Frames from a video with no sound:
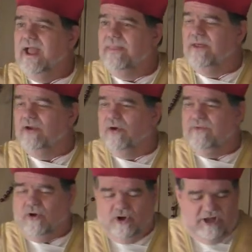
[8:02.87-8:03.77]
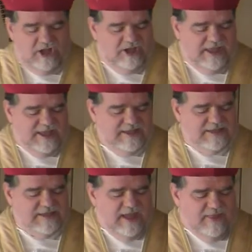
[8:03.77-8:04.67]
And the oil
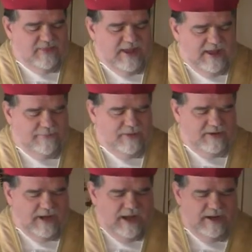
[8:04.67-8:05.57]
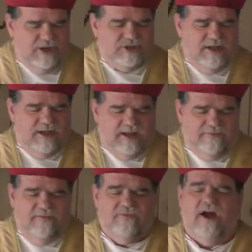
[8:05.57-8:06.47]
is that the knowledge and
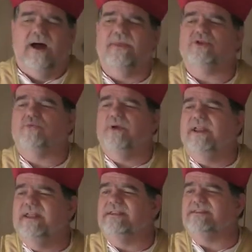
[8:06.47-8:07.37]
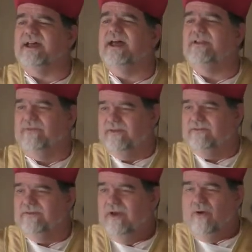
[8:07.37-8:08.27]
love of God that's really inside of
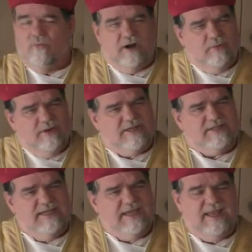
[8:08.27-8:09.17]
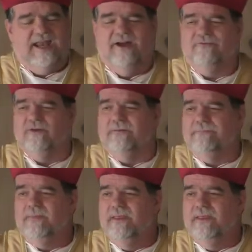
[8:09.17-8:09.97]
us. What are we seeking after?